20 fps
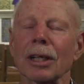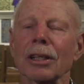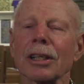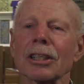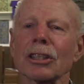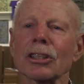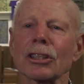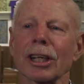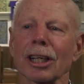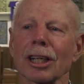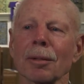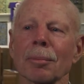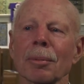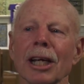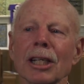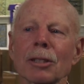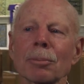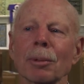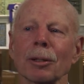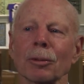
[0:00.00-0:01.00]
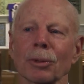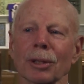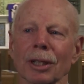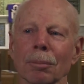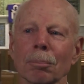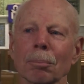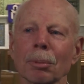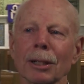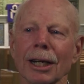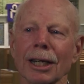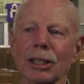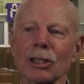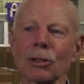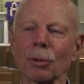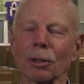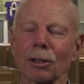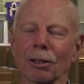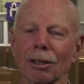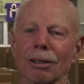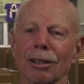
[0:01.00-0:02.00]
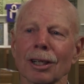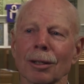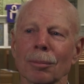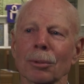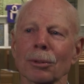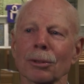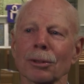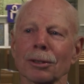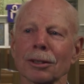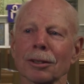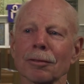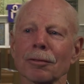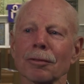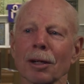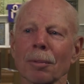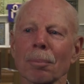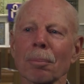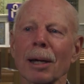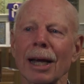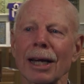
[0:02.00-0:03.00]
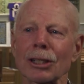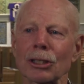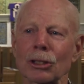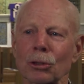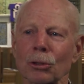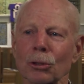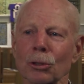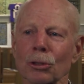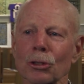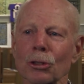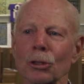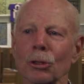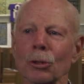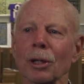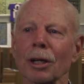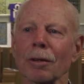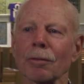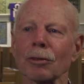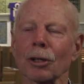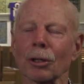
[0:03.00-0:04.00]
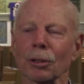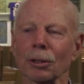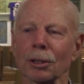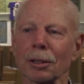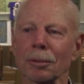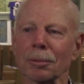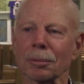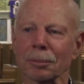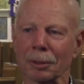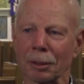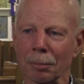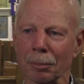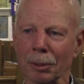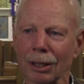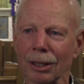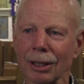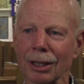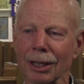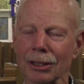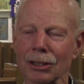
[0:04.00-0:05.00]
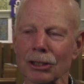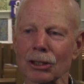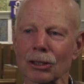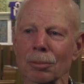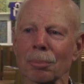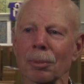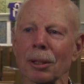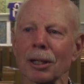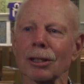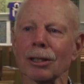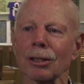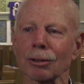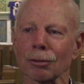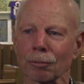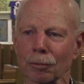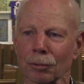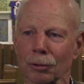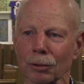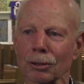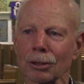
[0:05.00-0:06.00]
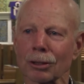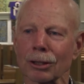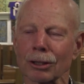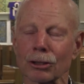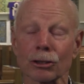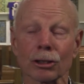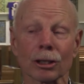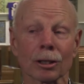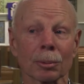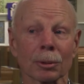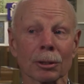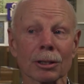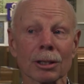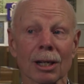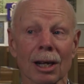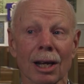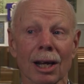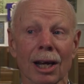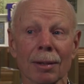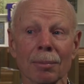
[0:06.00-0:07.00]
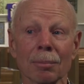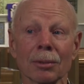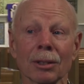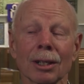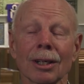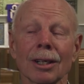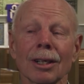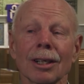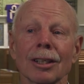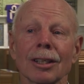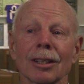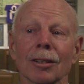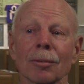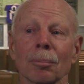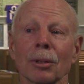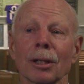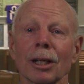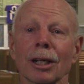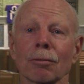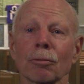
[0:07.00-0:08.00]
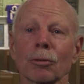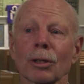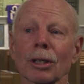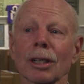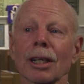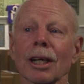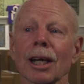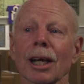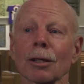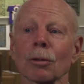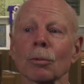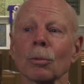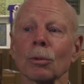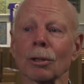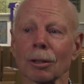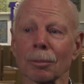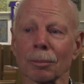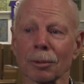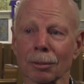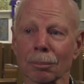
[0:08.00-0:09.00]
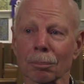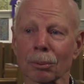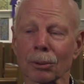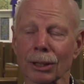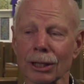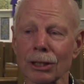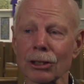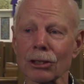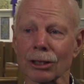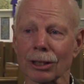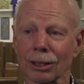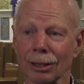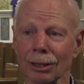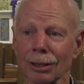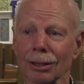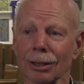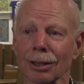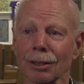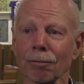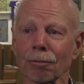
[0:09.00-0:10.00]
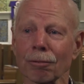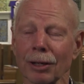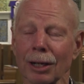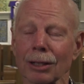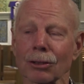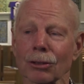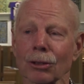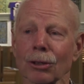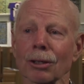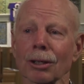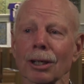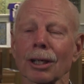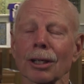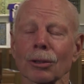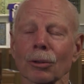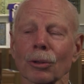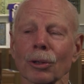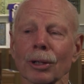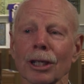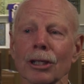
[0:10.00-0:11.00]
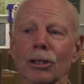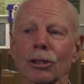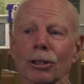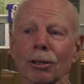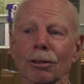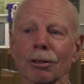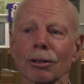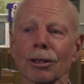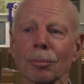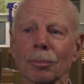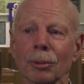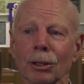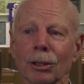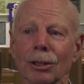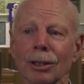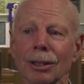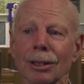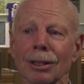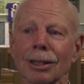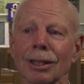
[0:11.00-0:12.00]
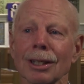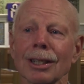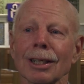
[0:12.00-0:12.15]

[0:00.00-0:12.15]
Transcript: I think Salem has been really blessed with a number of pastors who have not only, in many cases, been here for considerable time, but have really had a warm and embracing effect on the congregation and the community.